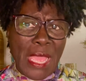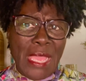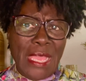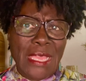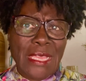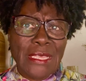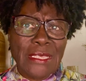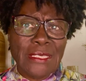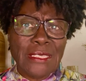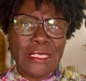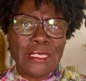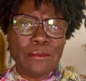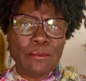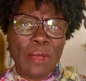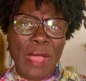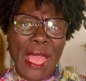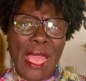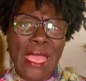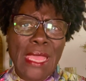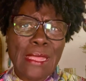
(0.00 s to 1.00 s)
In
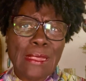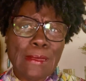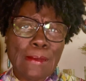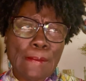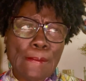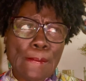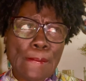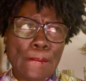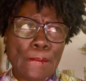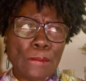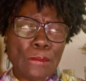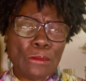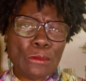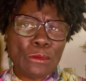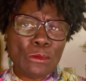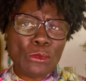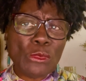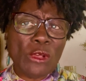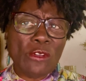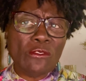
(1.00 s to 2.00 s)
spite
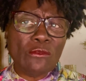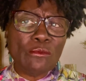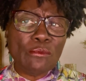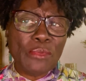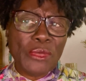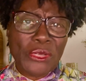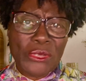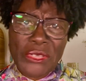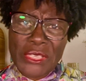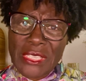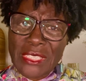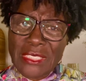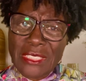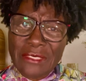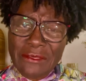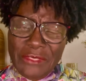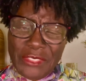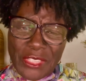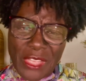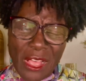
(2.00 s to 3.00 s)
of billions
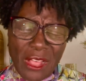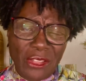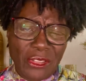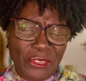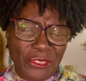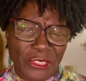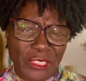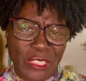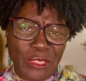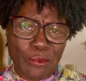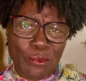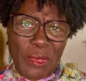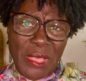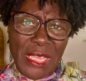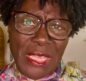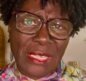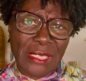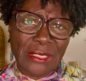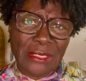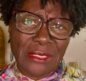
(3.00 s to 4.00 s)
of dollars
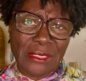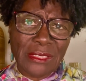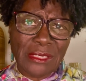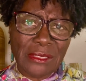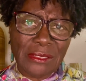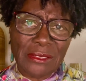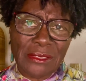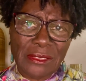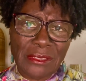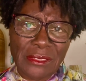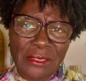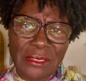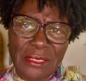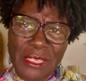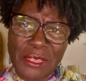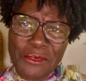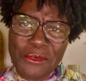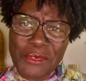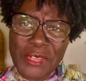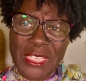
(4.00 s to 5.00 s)
spent
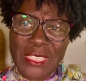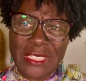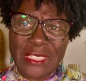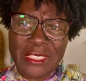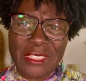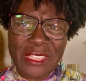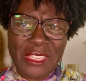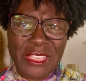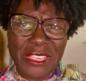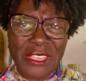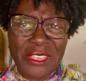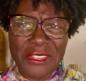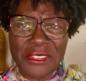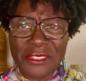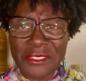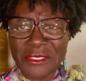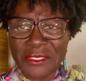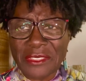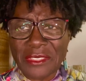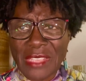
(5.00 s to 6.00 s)
in recent
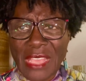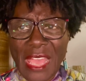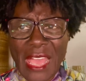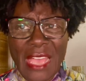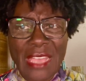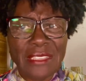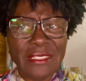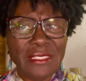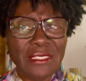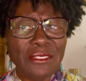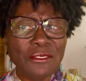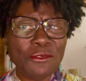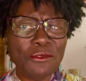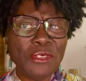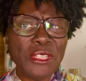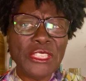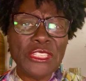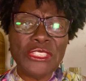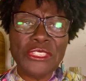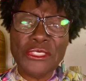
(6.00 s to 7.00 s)
years, hasn't
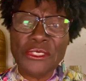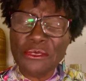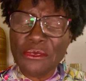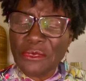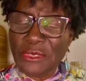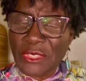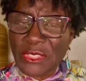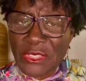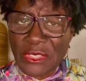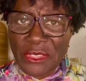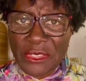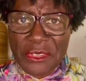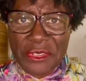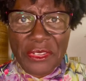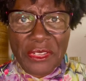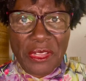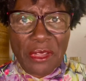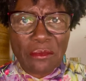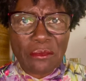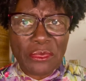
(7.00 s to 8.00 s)
reduced the
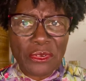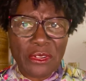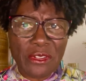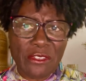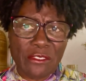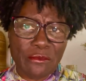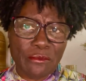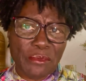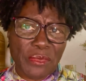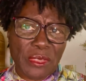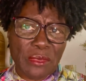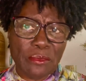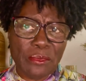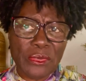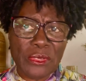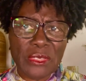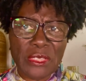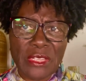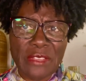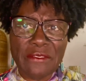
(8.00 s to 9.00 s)
number of
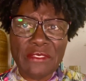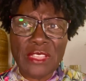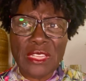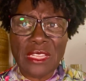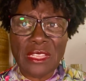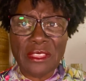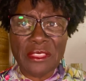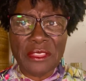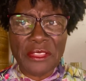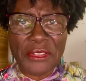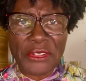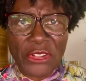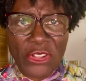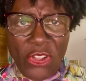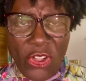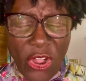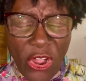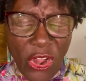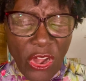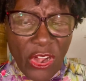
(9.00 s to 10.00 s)
people living in their
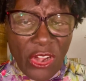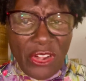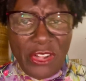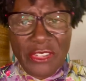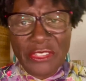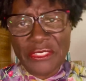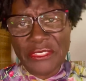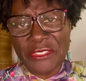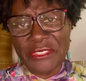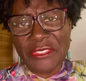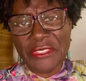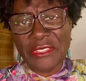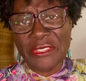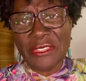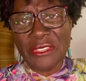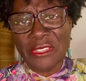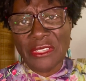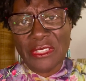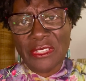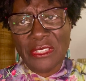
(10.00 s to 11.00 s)
cars
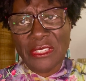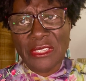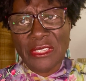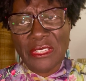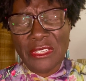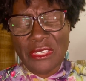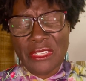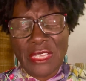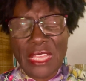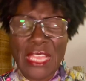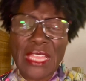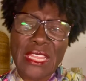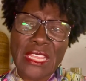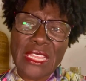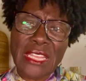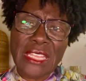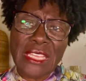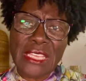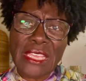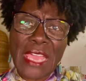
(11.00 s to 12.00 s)
and
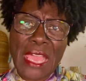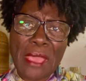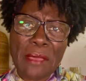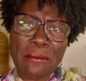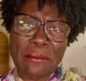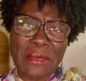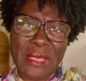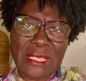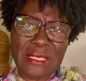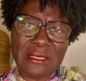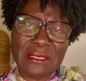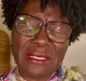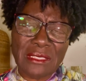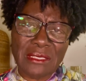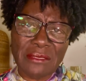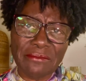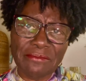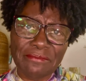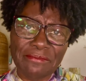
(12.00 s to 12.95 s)
in encampments